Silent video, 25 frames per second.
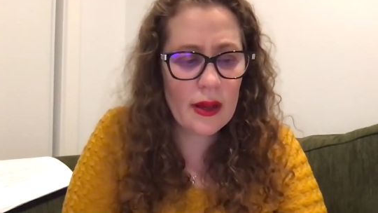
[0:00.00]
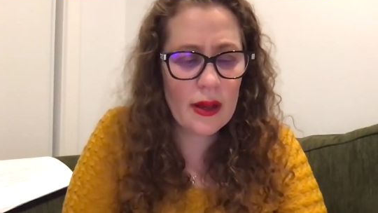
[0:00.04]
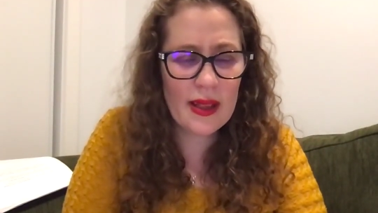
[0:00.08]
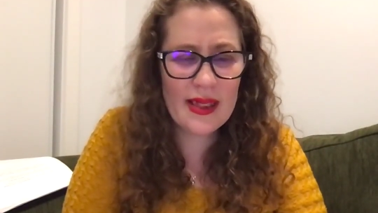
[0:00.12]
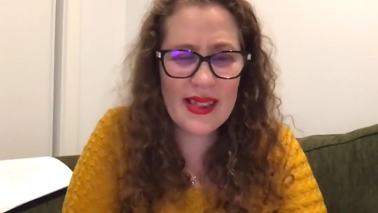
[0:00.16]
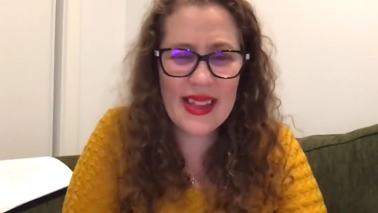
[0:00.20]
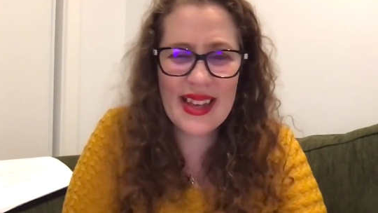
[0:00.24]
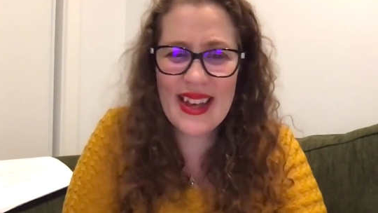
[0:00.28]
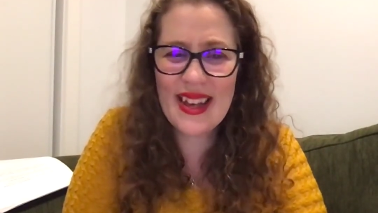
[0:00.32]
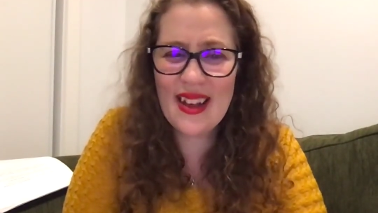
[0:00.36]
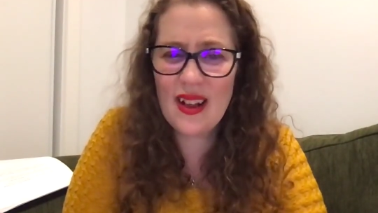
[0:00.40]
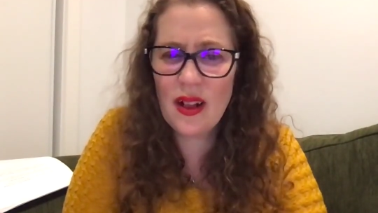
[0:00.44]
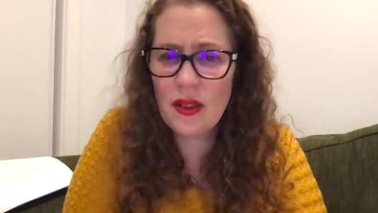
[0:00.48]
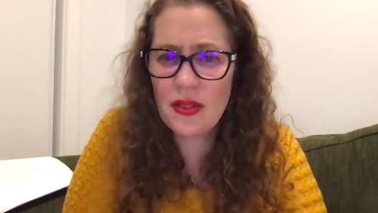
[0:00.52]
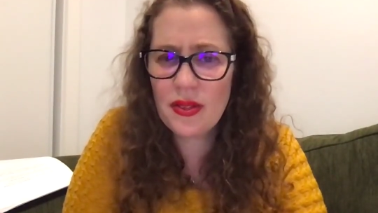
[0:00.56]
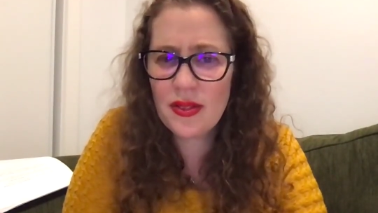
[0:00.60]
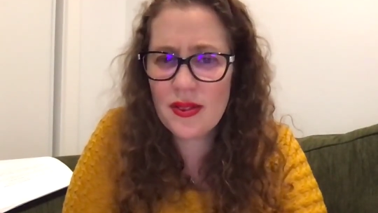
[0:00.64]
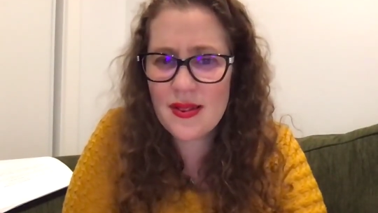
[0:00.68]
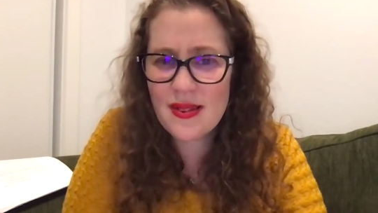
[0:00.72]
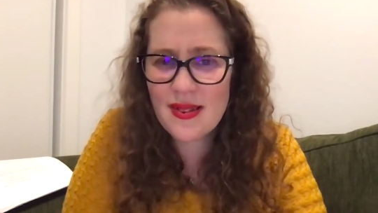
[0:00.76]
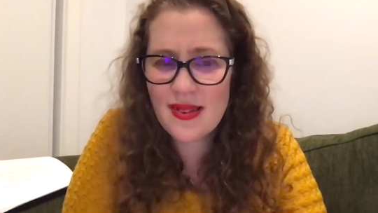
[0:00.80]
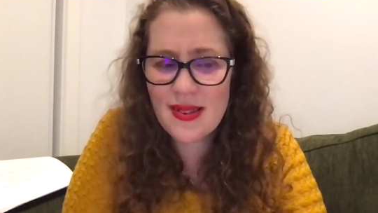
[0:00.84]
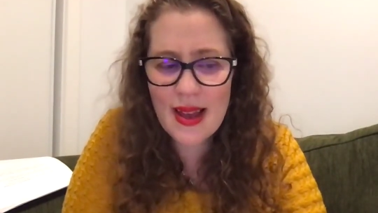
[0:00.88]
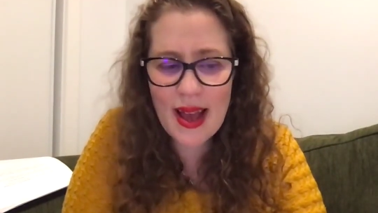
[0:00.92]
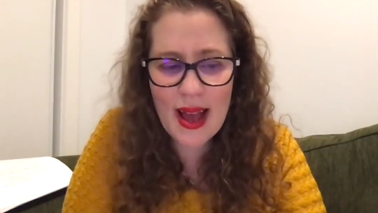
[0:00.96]
The health
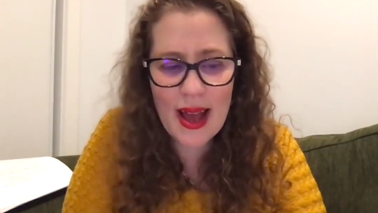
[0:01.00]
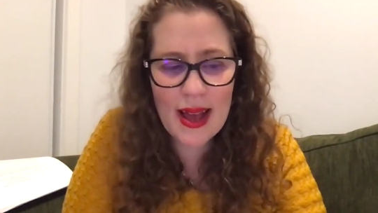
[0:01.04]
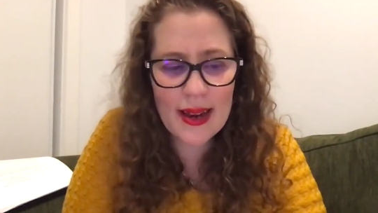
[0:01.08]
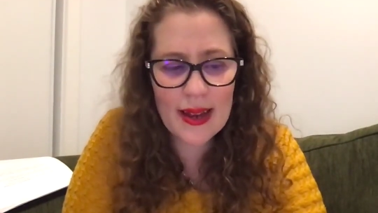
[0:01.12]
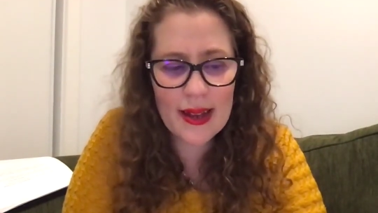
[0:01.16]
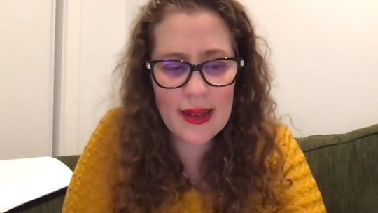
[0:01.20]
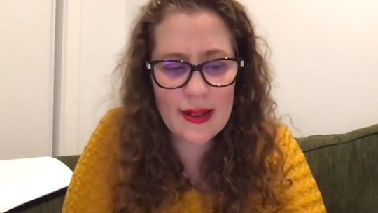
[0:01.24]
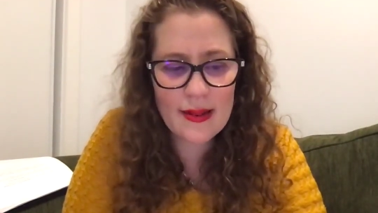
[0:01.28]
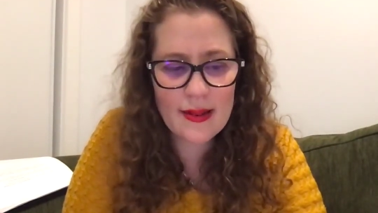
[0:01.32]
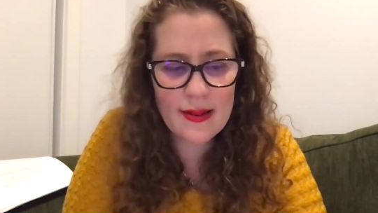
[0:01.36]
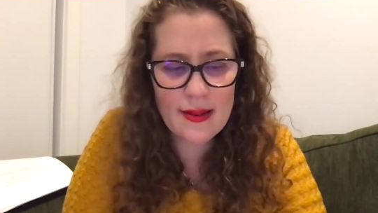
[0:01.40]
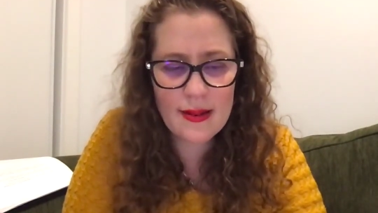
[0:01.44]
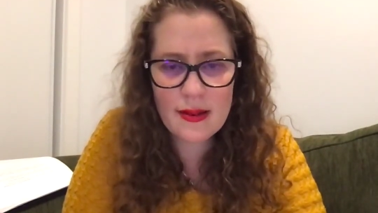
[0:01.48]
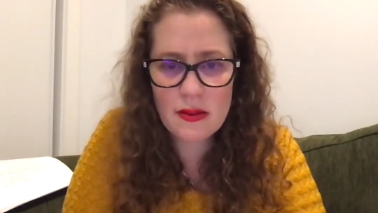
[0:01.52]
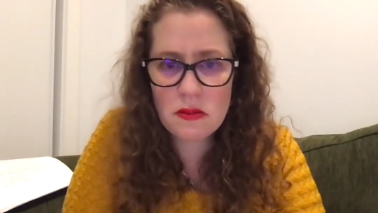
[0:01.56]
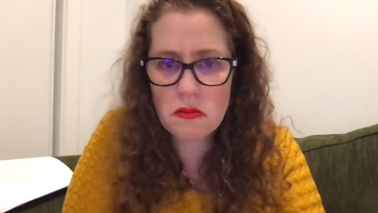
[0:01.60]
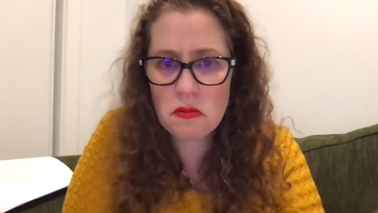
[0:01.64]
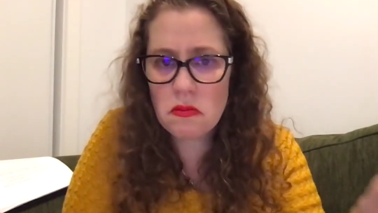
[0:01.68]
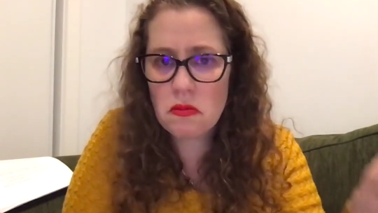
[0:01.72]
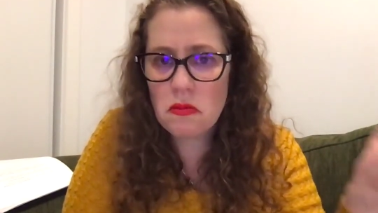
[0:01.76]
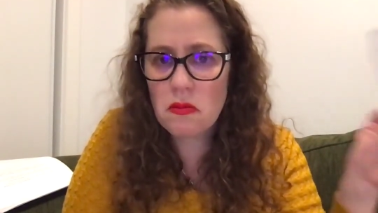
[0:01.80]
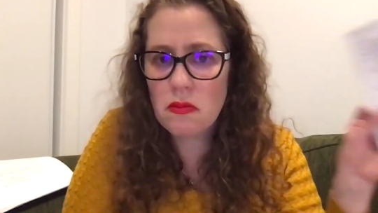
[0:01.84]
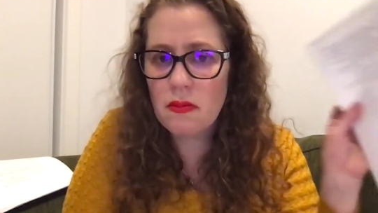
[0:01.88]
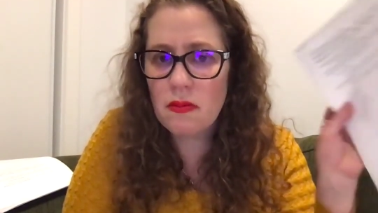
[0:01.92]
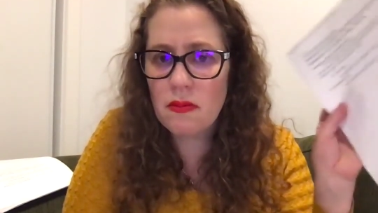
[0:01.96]
status,
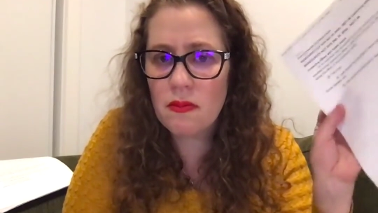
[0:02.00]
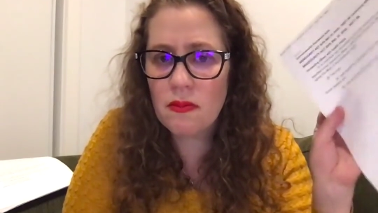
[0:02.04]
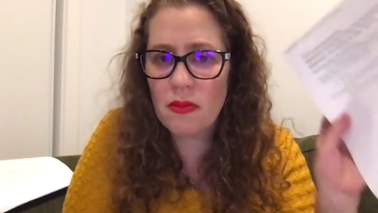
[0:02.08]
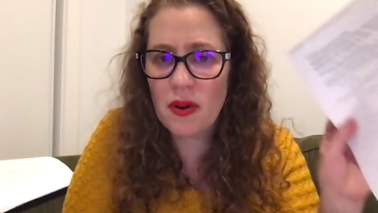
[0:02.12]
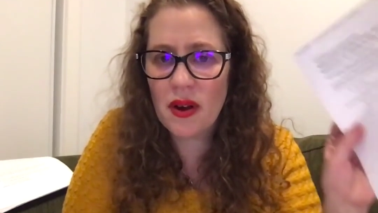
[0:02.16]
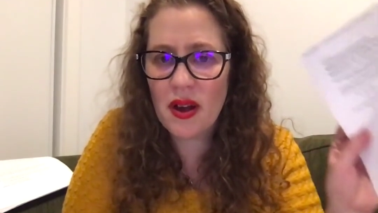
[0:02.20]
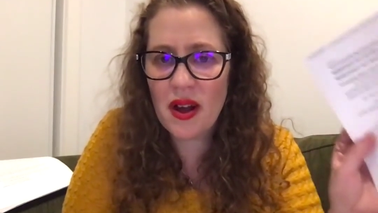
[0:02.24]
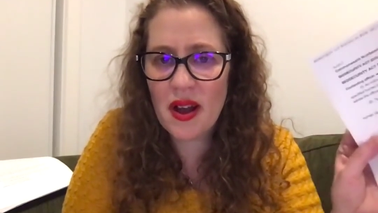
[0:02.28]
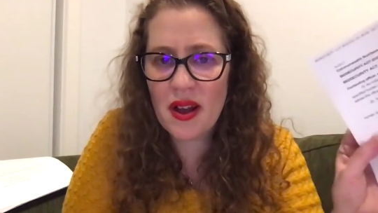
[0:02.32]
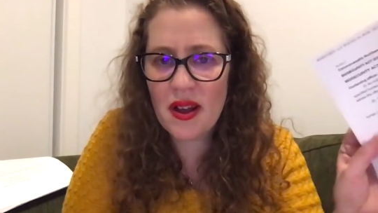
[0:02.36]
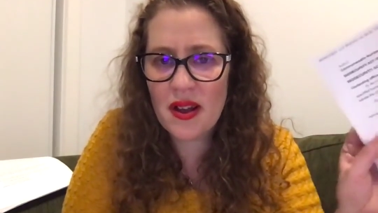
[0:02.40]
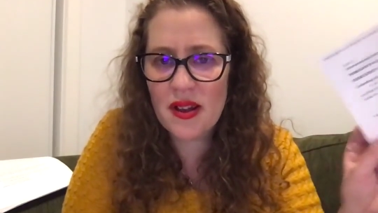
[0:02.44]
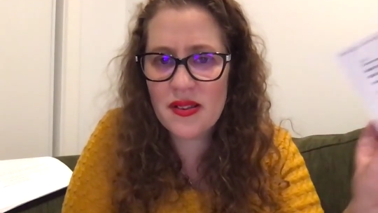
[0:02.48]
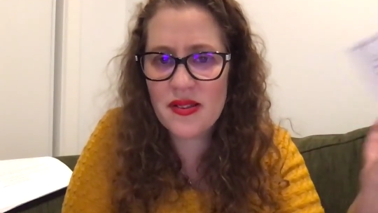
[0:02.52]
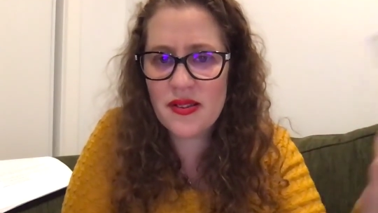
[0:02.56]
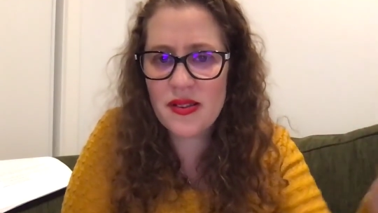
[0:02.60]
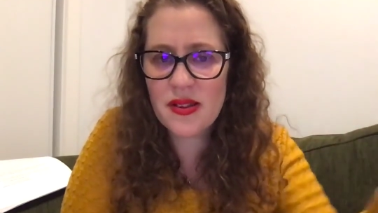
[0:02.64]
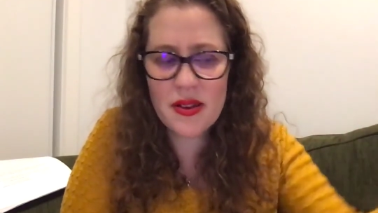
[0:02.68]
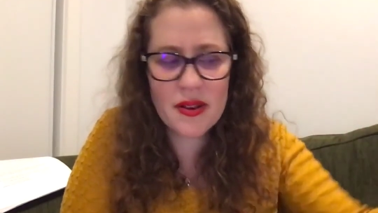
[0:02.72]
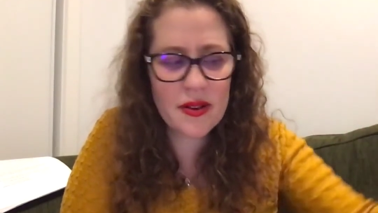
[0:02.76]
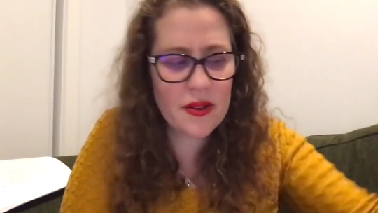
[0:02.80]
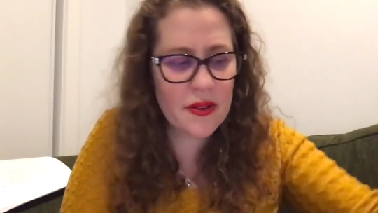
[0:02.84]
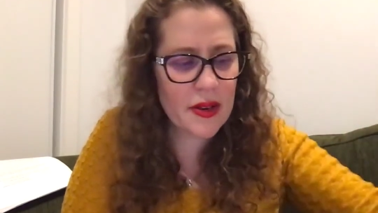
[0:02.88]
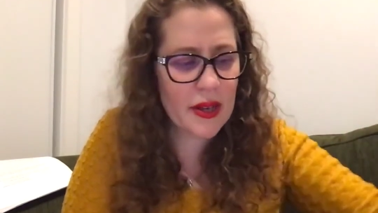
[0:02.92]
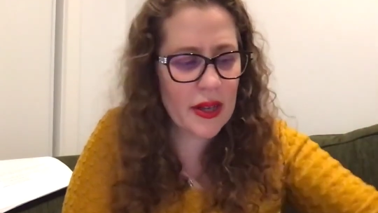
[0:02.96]

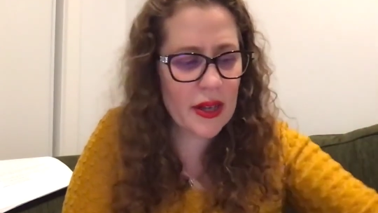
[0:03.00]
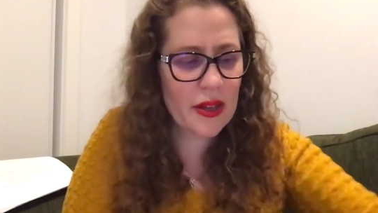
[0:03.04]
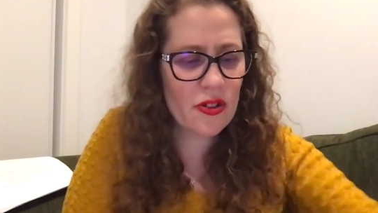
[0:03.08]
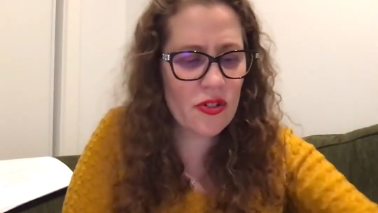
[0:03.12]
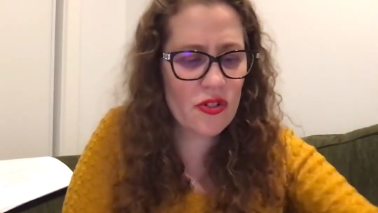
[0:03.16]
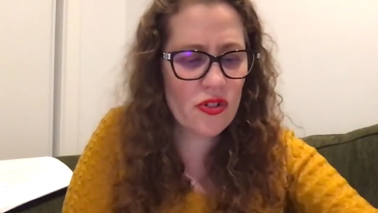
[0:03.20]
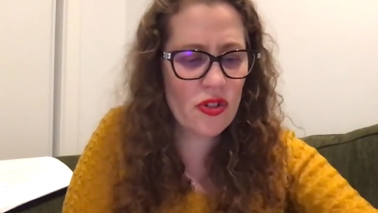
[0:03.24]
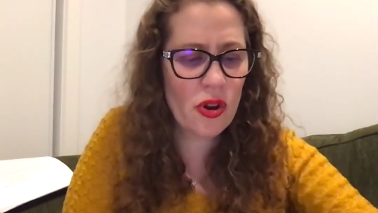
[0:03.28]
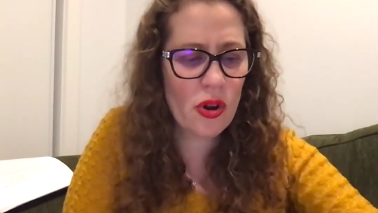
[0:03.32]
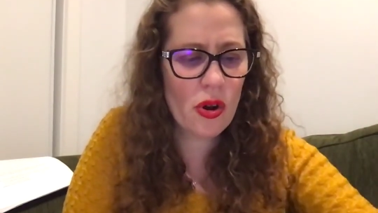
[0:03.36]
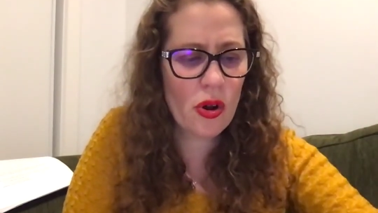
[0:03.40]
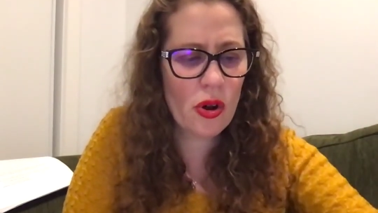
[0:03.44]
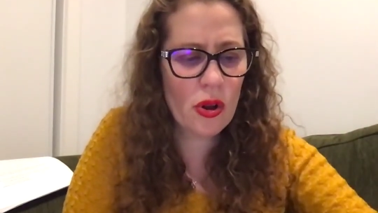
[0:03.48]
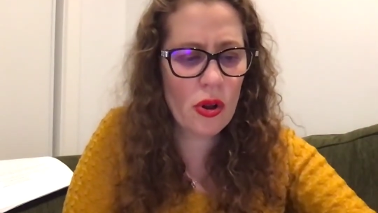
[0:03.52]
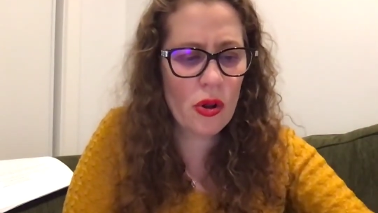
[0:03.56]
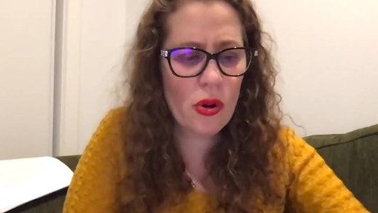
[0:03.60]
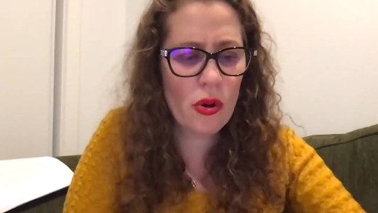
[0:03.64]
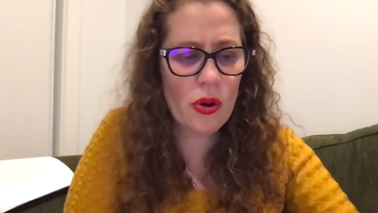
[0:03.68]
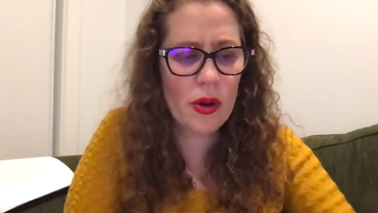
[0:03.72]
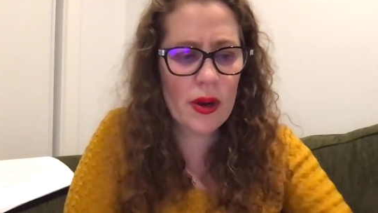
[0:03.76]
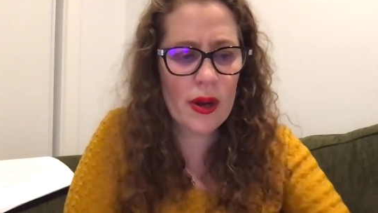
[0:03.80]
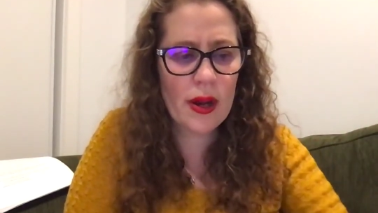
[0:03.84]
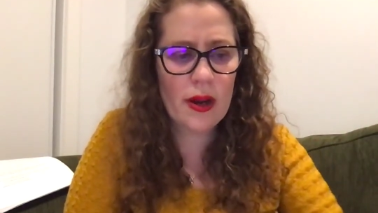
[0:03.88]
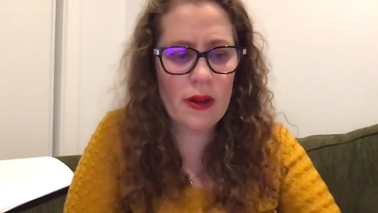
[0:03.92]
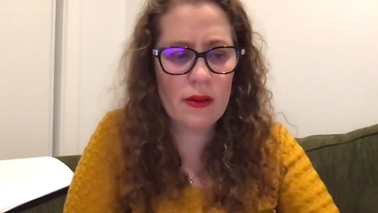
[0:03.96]
biosecurity control
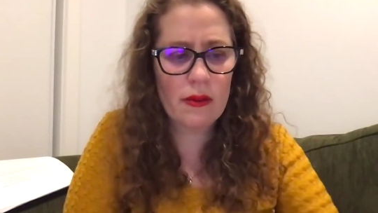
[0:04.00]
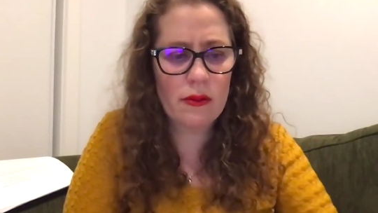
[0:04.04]
order.